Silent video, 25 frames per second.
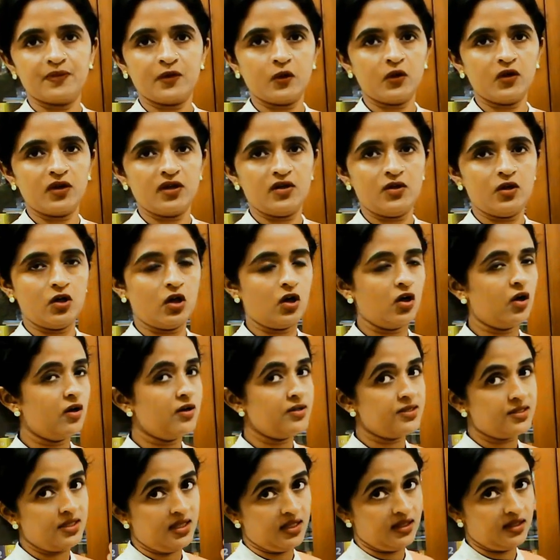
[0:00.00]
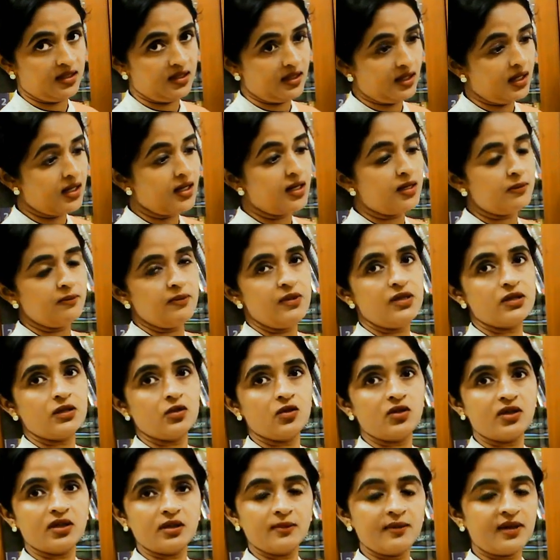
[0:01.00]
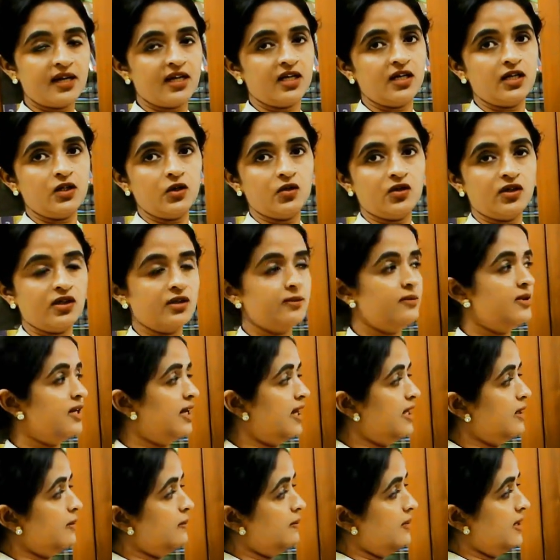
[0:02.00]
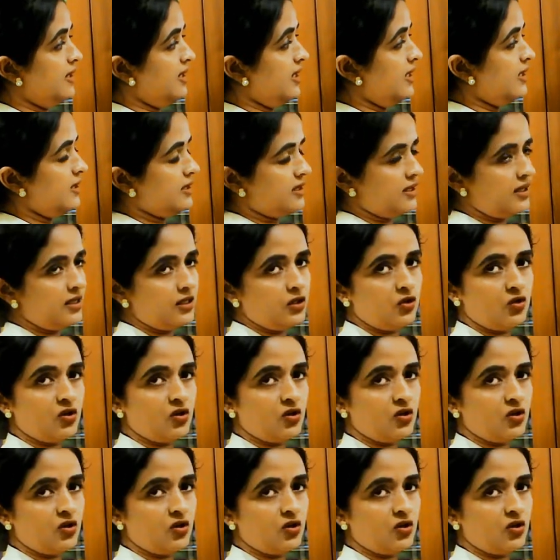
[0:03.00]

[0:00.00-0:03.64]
Okay, you are not seeing the mesoderm and endoderm lying beneath it,